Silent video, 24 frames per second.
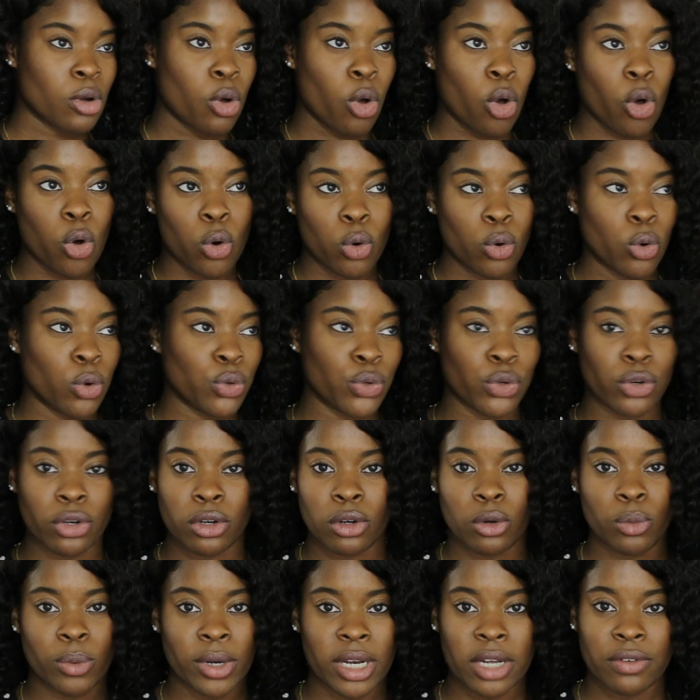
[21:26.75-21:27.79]
code
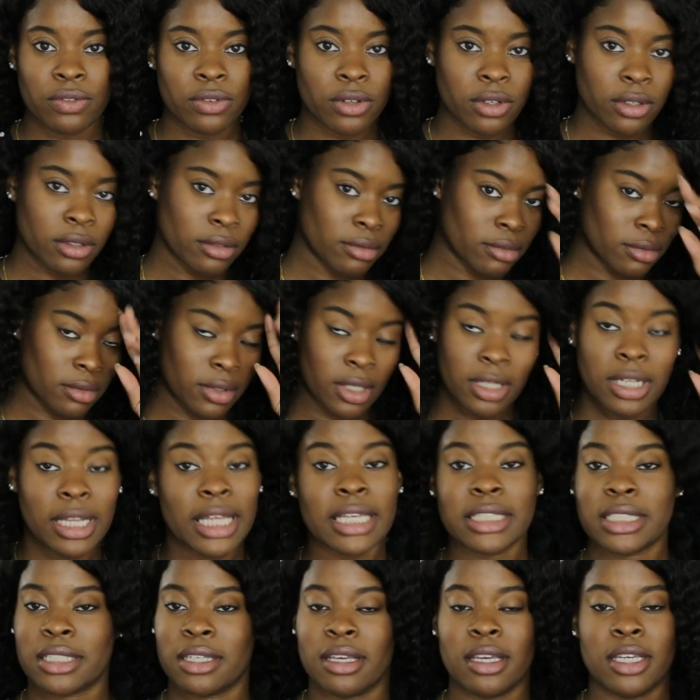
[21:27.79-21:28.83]
or whatever the
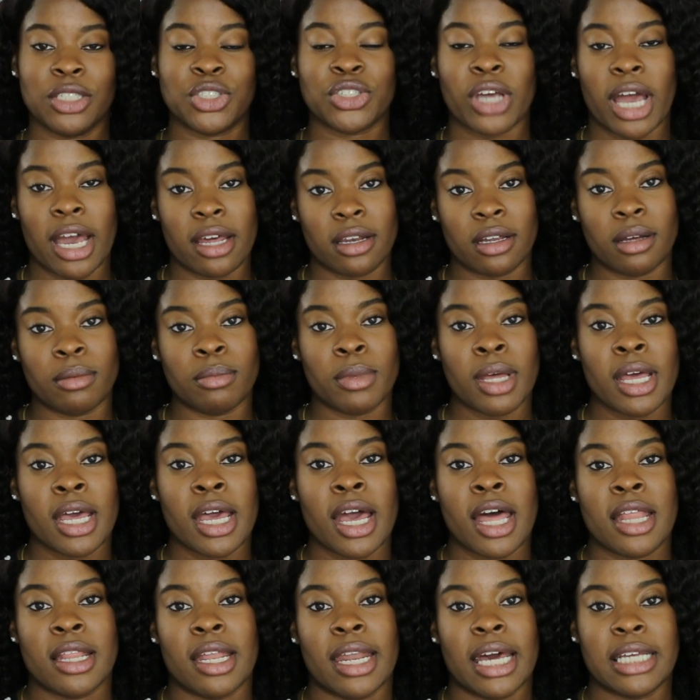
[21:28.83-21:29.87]
link to each item
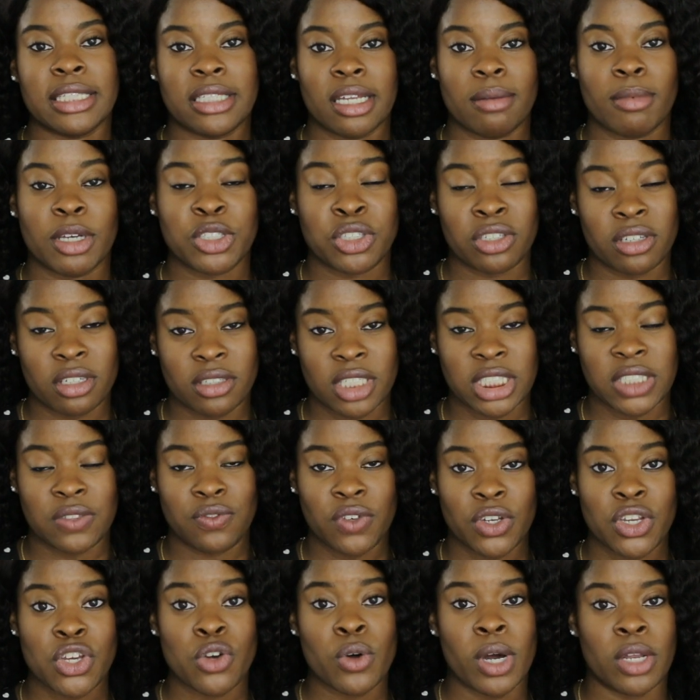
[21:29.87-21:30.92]
that i did mention in this
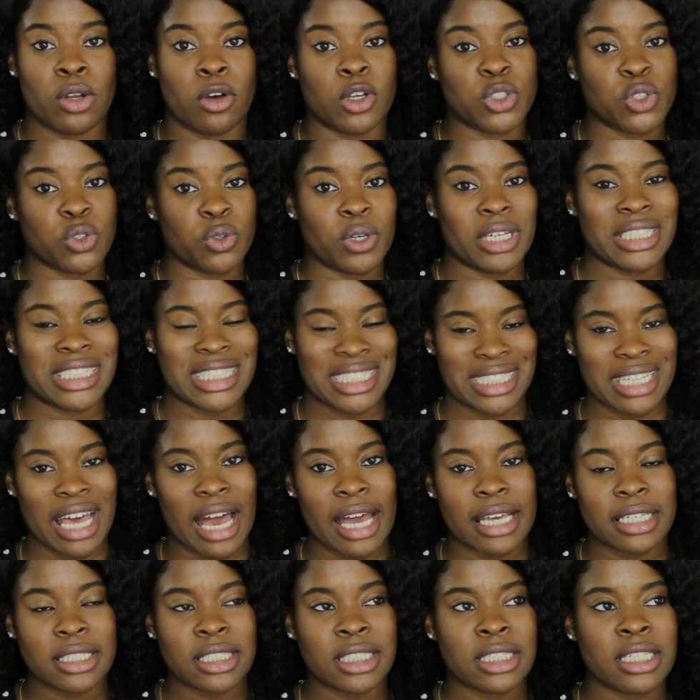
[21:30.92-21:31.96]
video and also its
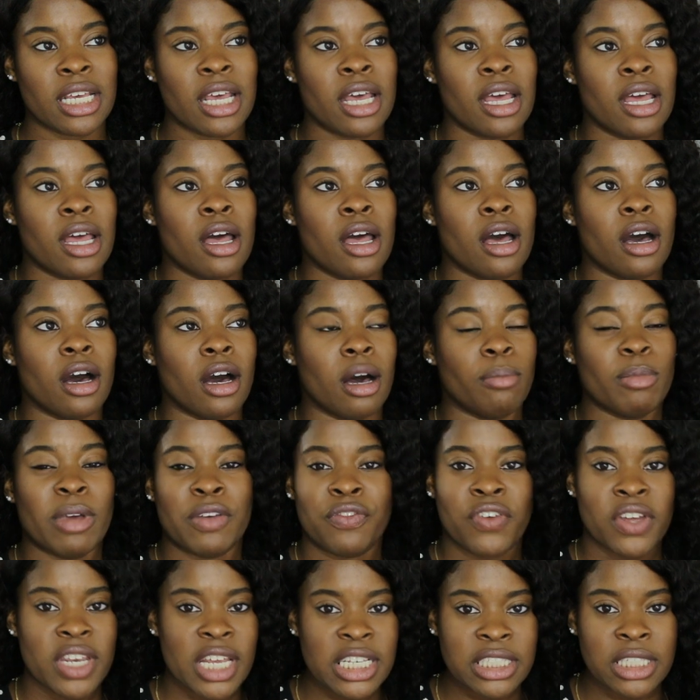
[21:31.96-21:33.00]
size um,
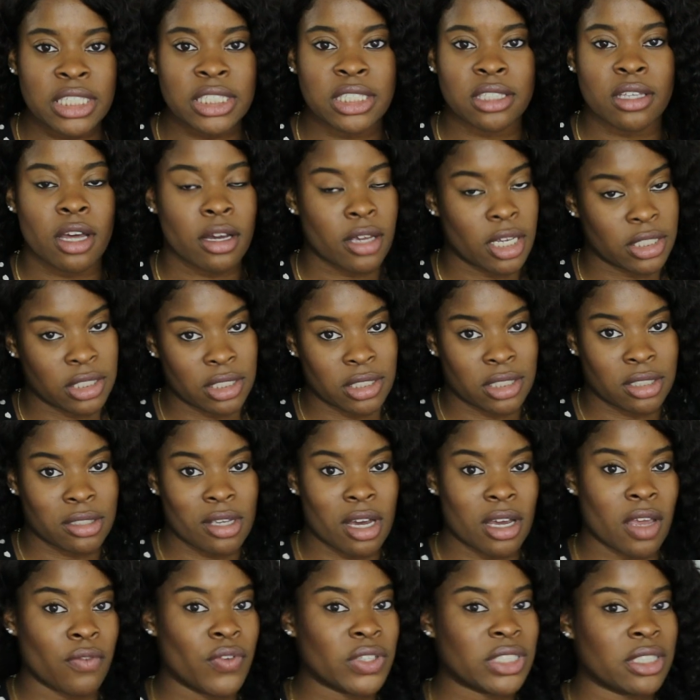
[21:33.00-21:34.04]
if it is in stock it's in
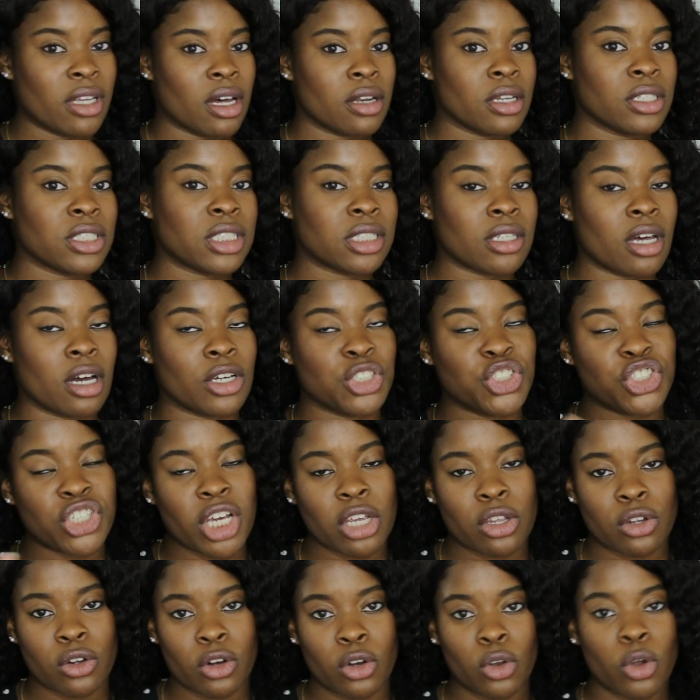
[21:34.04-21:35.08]
stock if it's not in stock
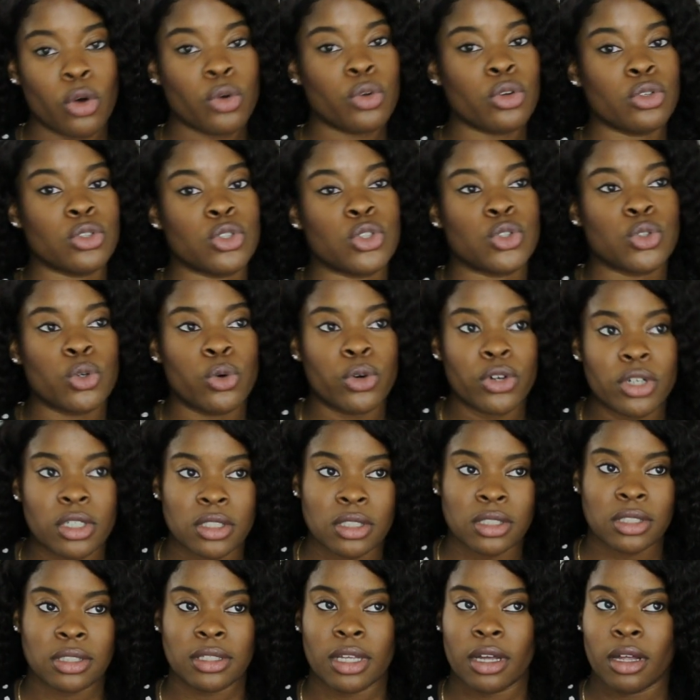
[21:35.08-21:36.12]
check your local
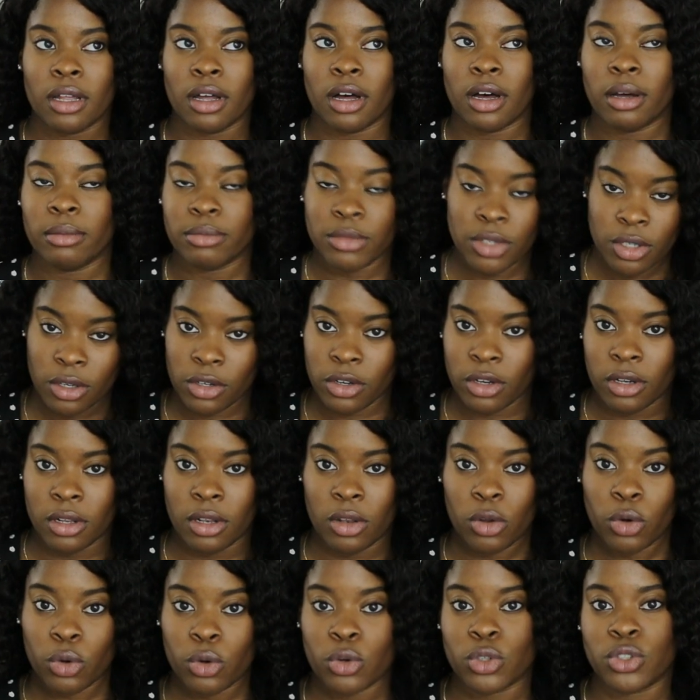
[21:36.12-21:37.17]
stores um, you know your
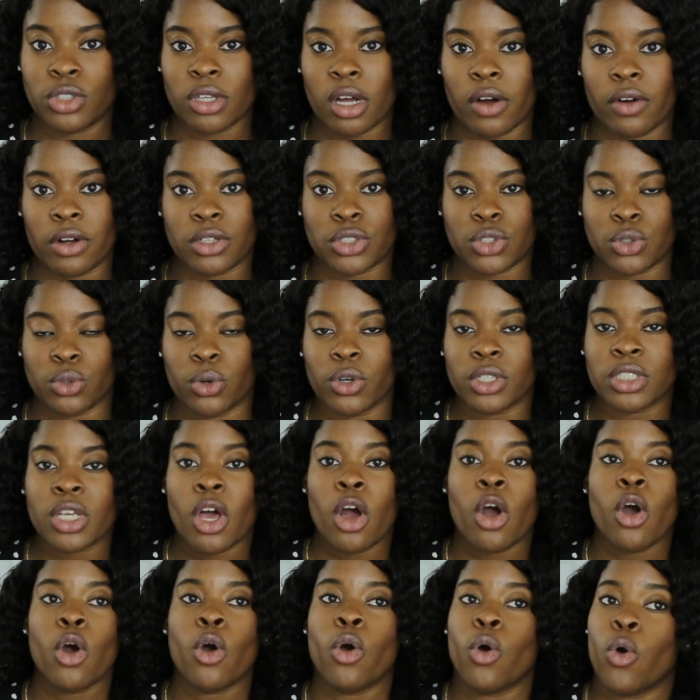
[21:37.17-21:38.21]
local zara stores
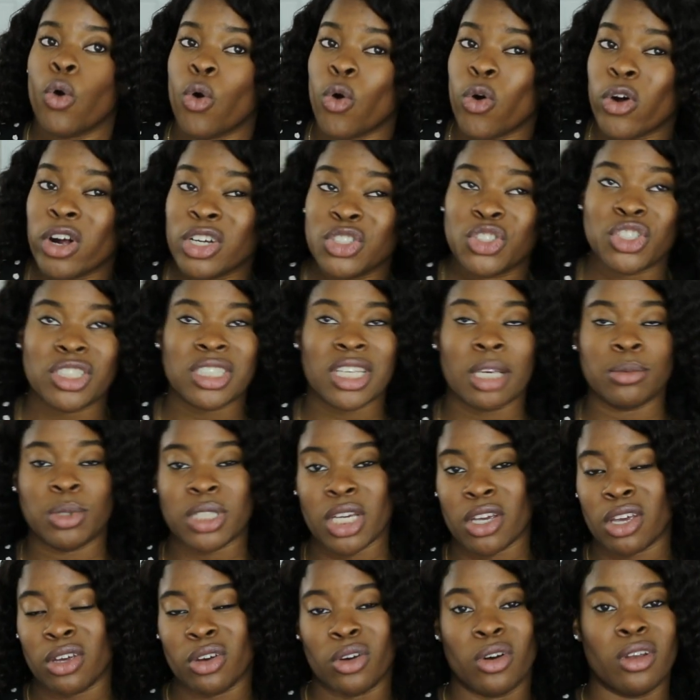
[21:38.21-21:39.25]
or just keep
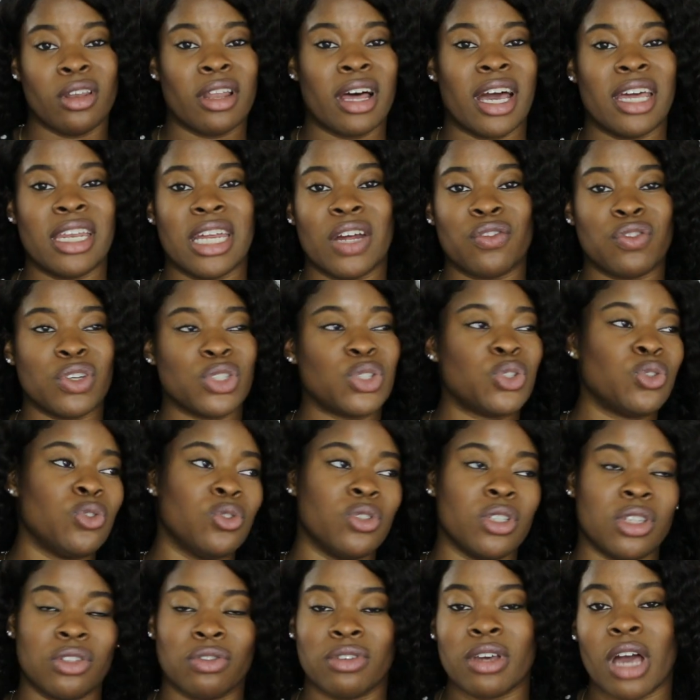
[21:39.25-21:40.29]
checking online every two
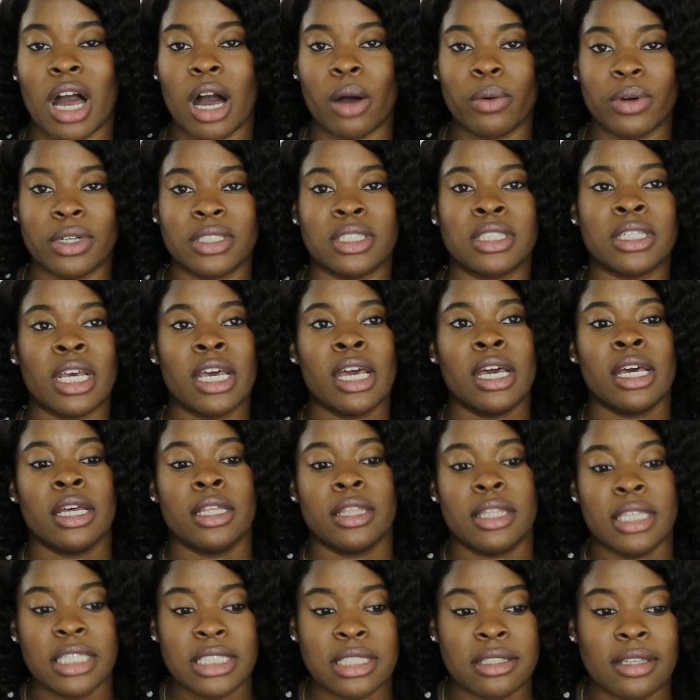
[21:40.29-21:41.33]
to three hours
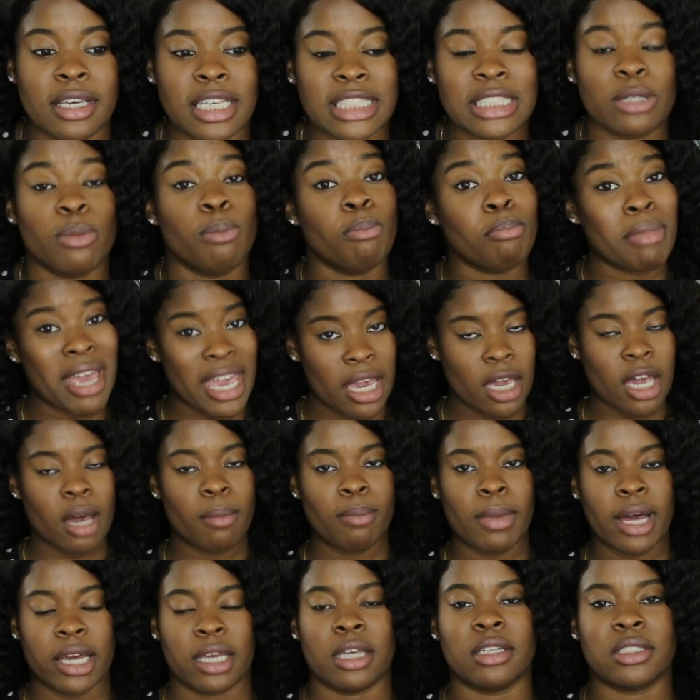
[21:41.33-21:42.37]
these things may
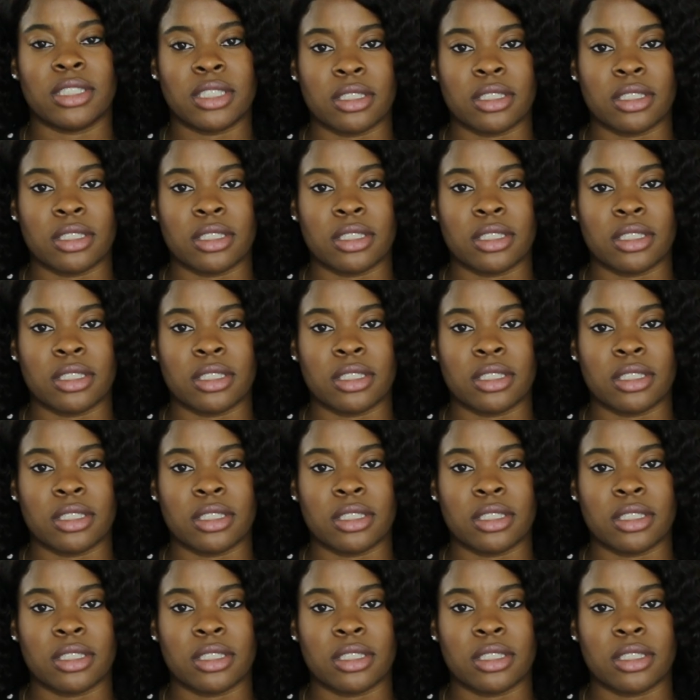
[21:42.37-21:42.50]
come back in